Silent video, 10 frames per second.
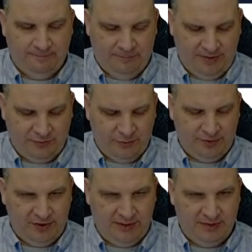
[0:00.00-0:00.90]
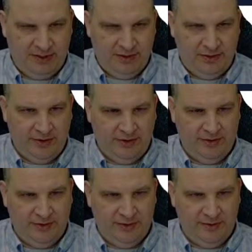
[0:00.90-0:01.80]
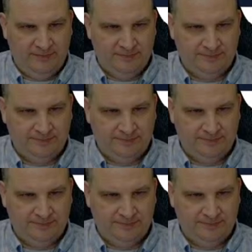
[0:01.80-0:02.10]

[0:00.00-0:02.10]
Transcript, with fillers: My trooper team's getting thinner and thinner.